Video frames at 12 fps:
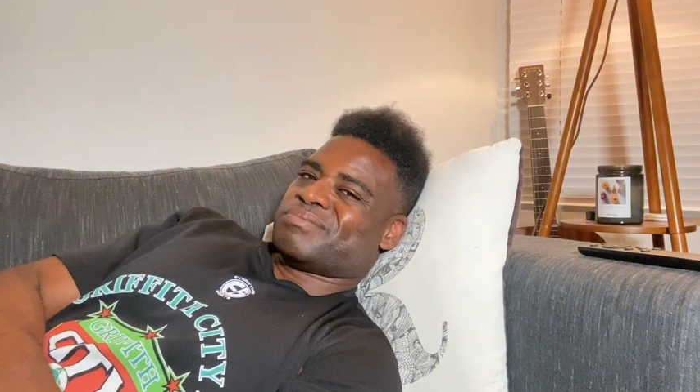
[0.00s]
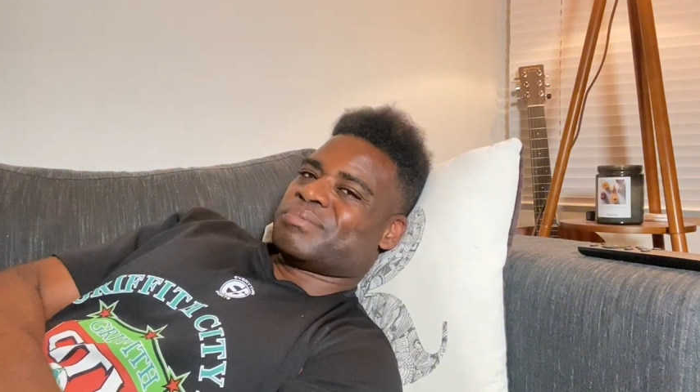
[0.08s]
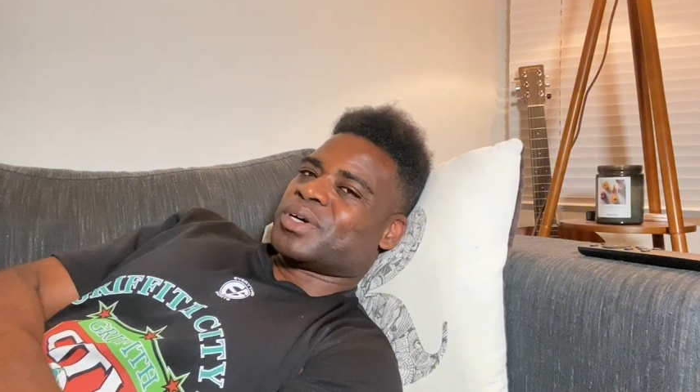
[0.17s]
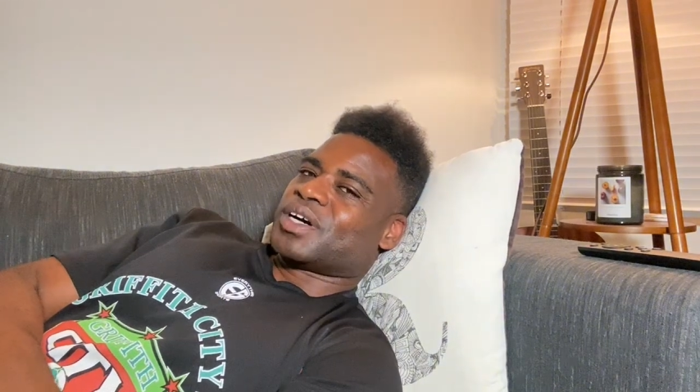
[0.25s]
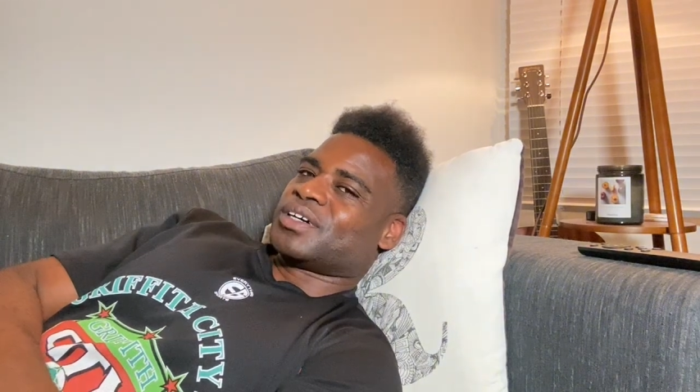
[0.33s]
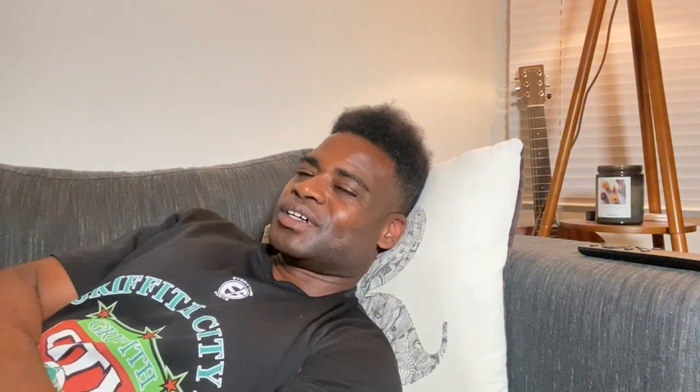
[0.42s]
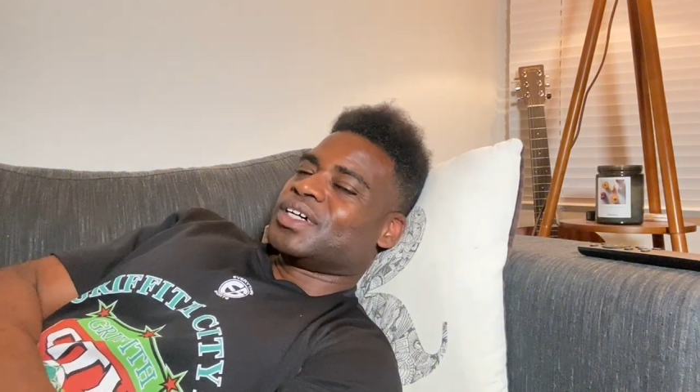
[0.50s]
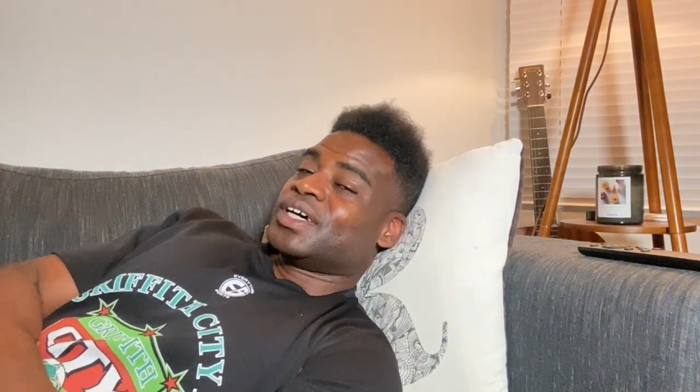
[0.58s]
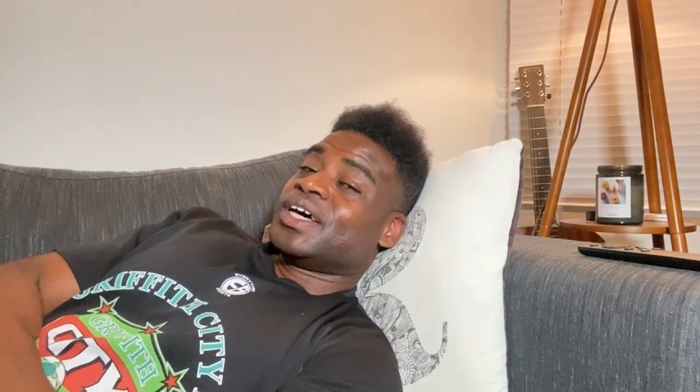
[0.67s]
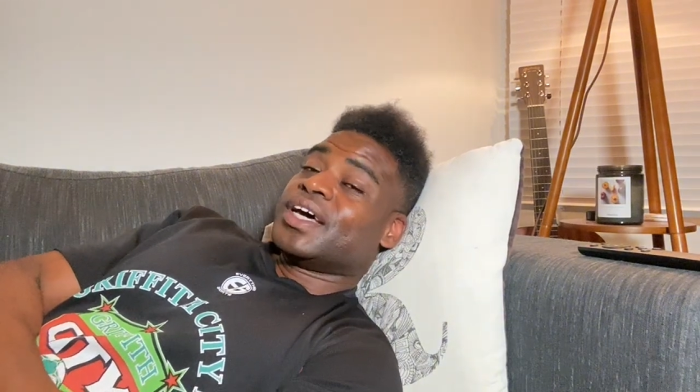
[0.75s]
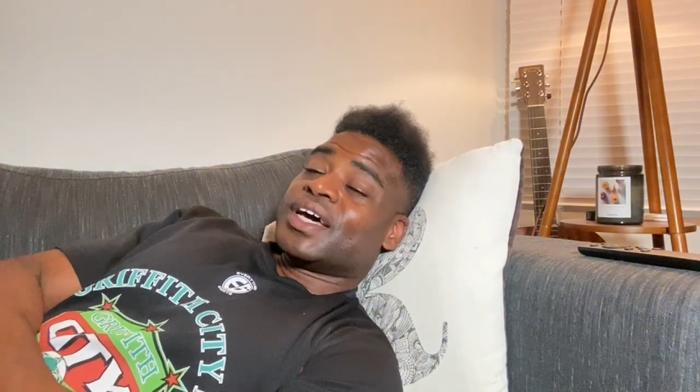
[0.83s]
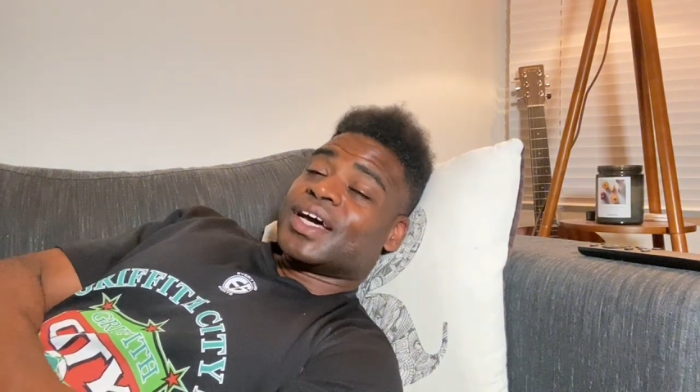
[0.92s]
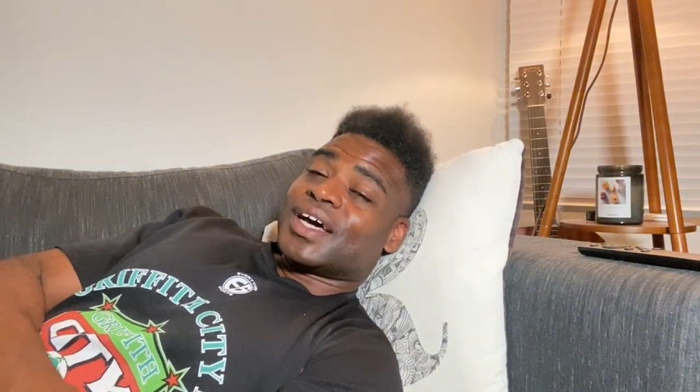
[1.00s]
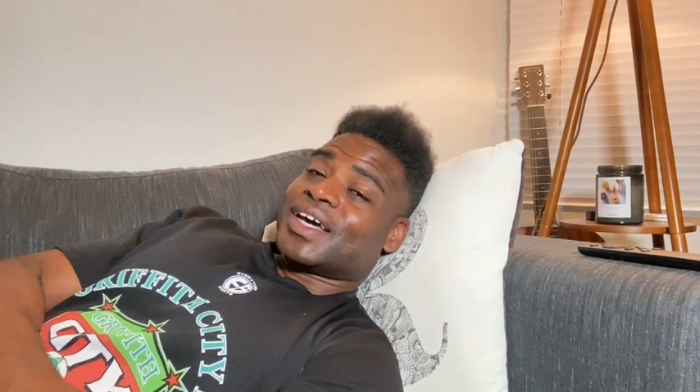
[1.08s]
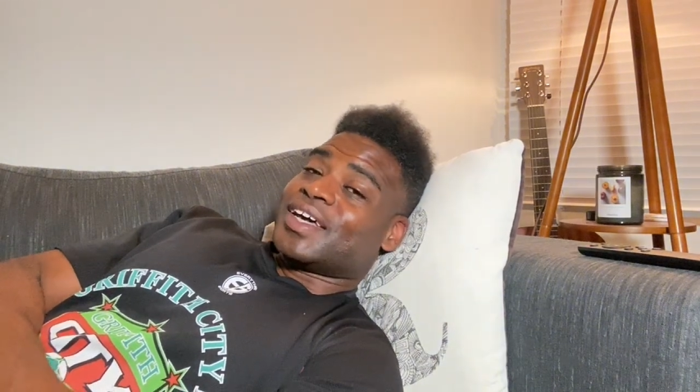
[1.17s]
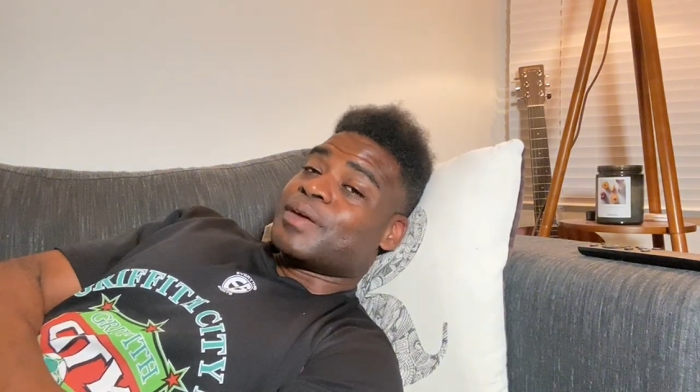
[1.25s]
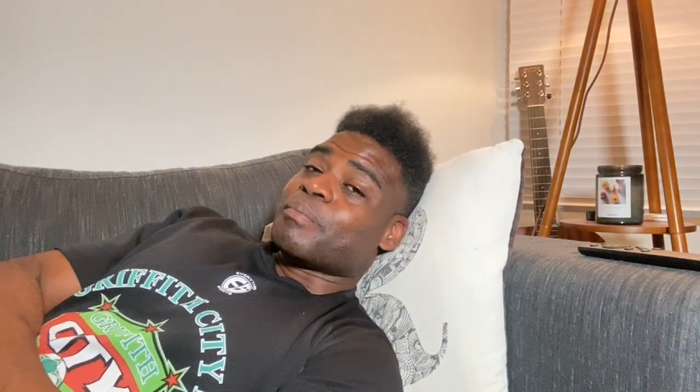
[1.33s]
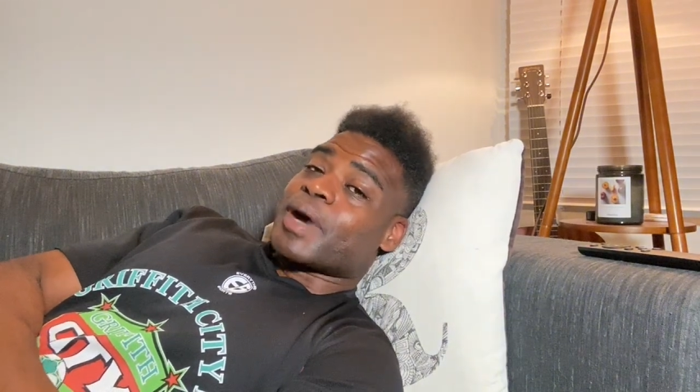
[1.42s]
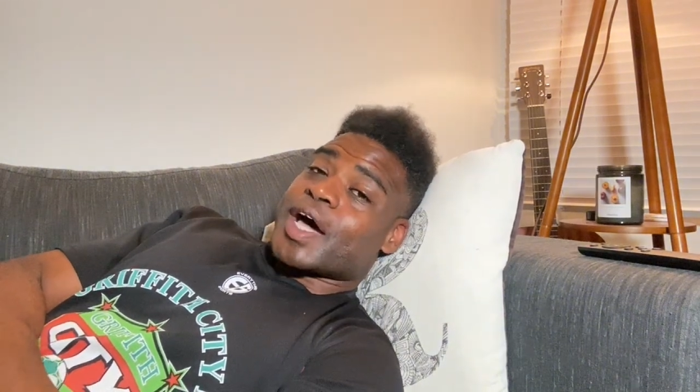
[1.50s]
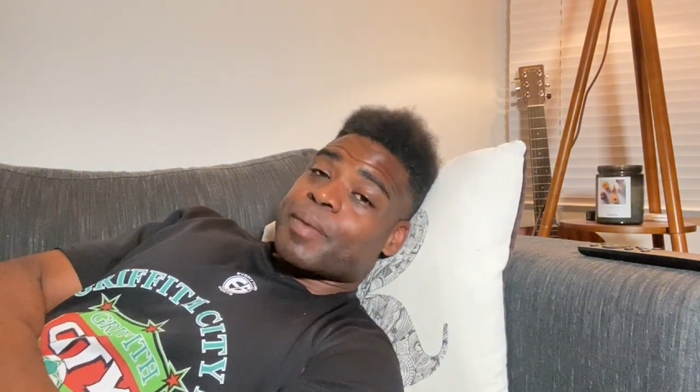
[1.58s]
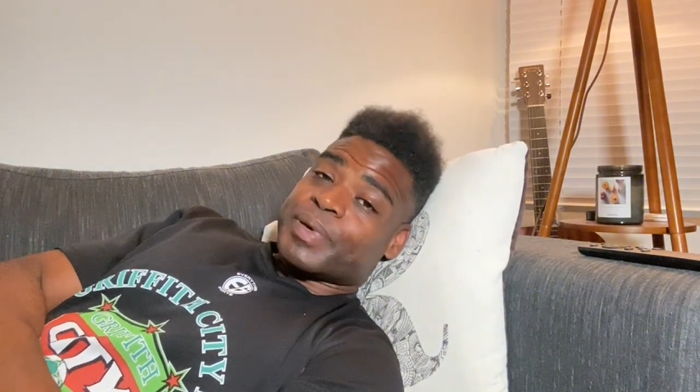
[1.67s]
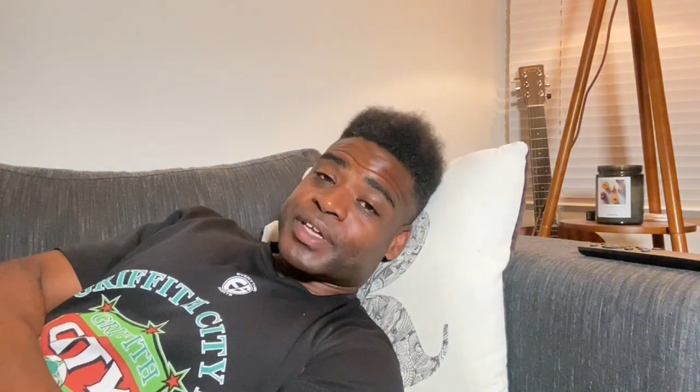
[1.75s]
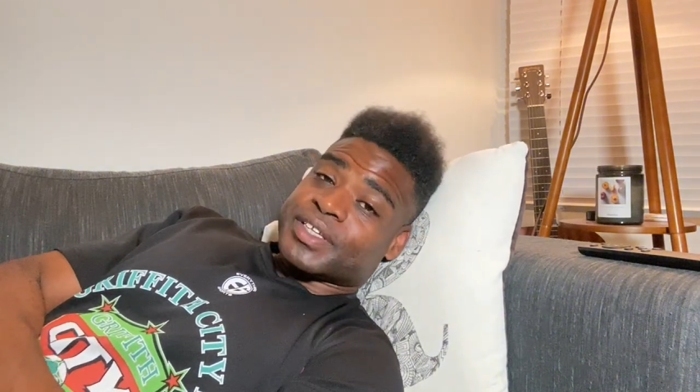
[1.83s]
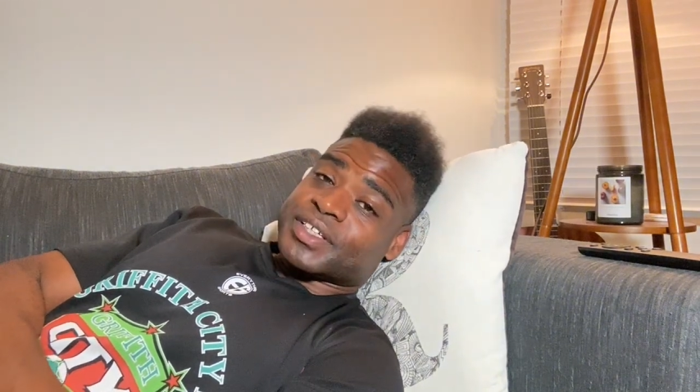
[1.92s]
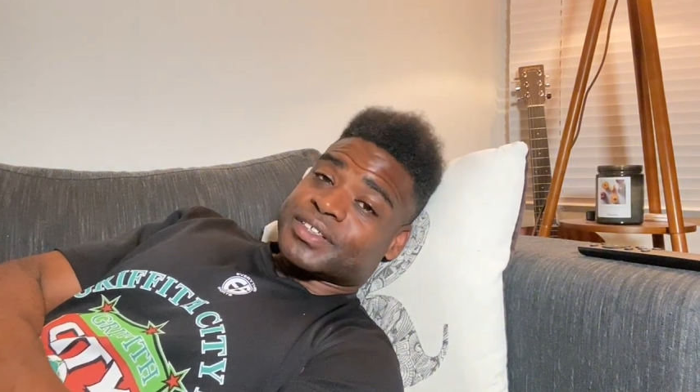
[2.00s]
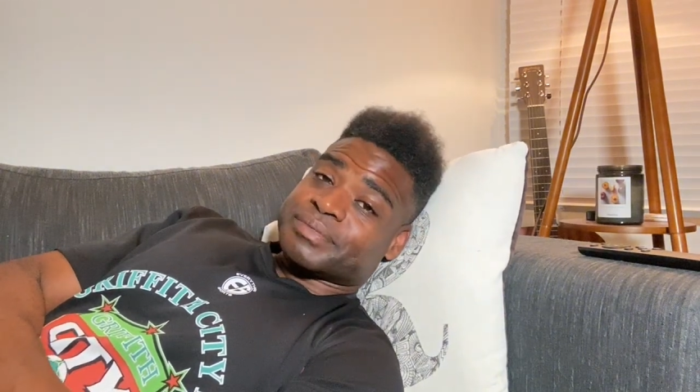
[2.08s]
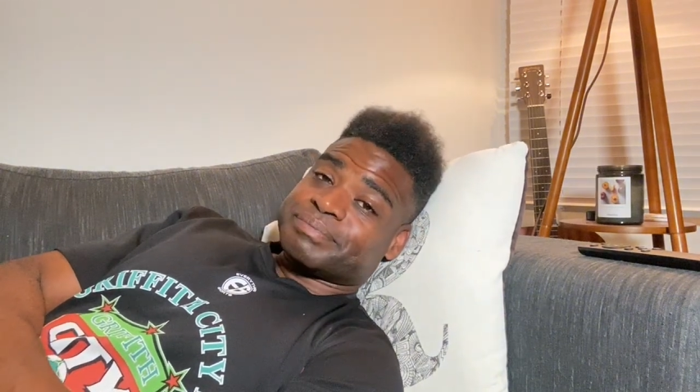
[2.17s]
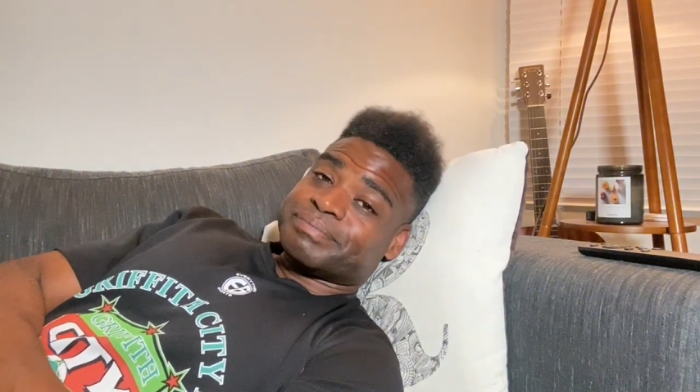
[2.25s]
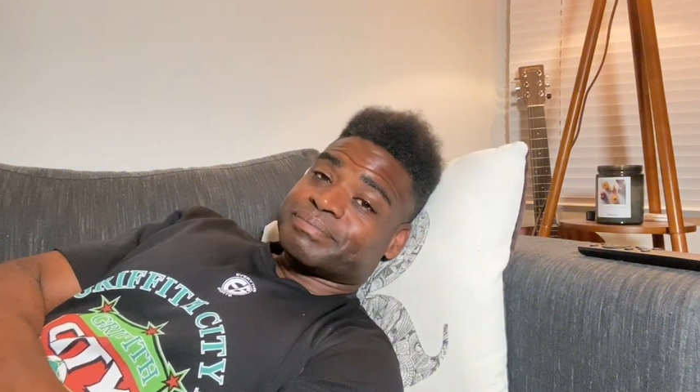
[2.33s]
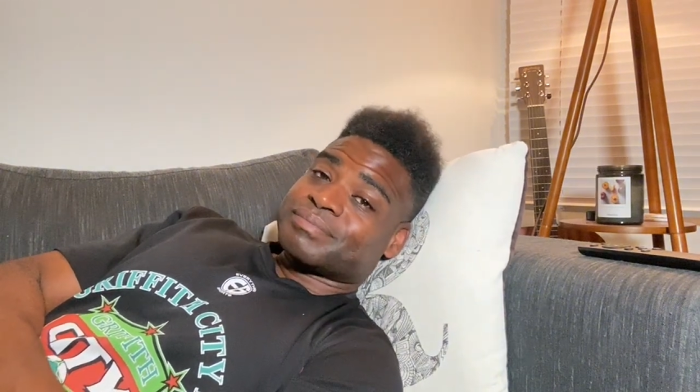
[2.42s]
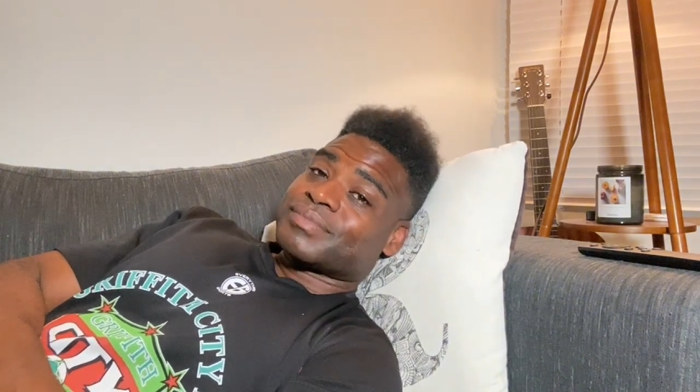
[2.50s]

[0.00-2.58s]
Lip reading: But in my opinion,